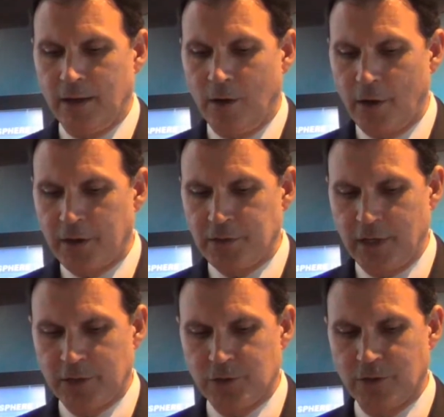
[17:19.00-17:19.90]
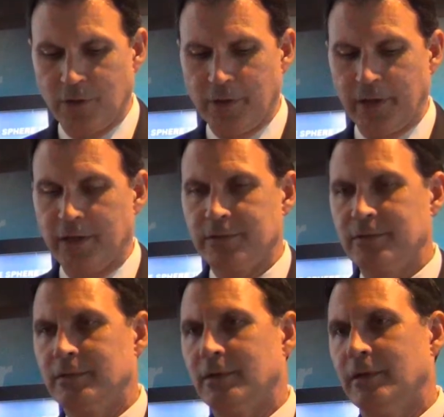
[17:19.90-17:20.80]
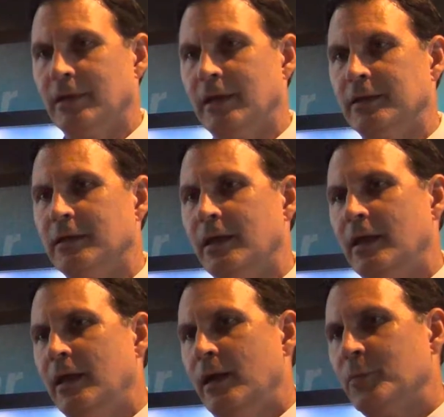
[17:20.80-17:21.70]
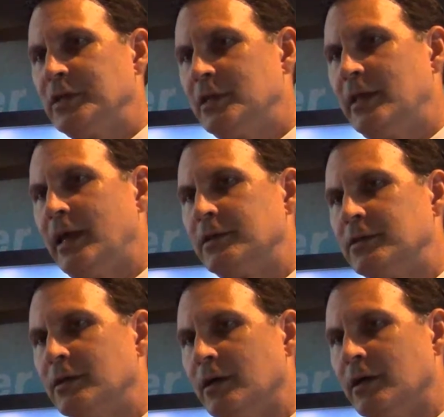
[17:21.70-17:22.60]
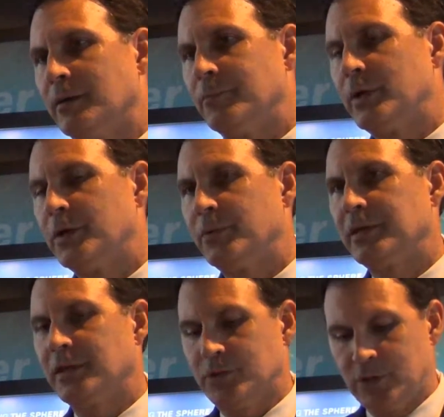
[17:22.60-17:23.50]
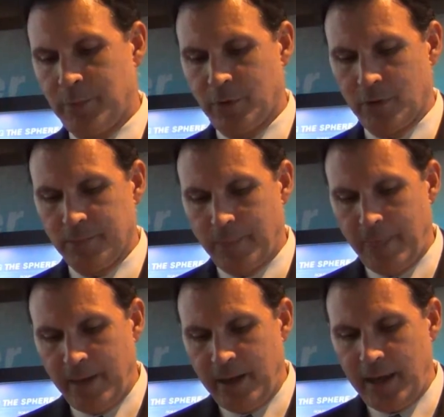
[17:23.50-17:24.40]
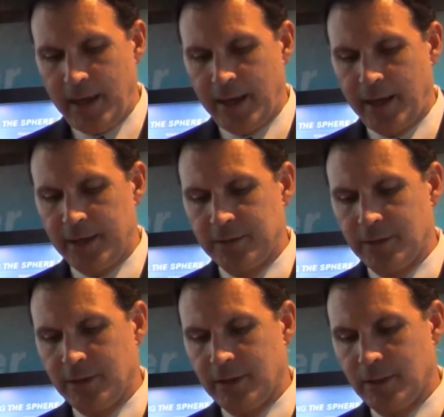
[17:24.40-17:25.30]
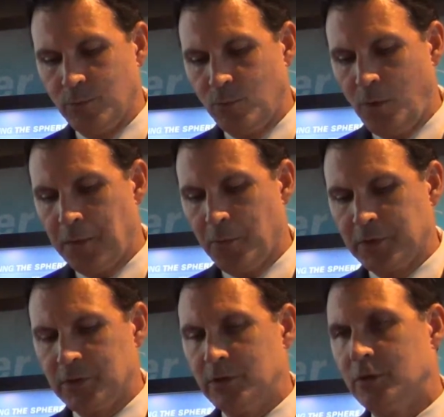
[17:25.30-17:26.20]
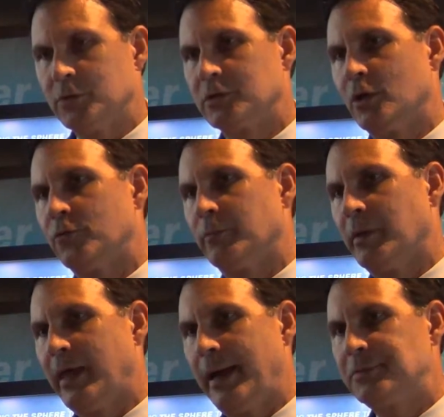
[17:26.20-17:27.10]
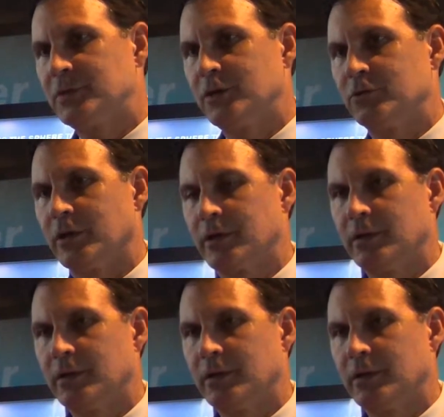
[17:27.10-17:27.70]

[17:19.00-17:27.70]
Architecture, all that kind of and we did that throughout that summer. And what we wanted to do was go from a lab-centric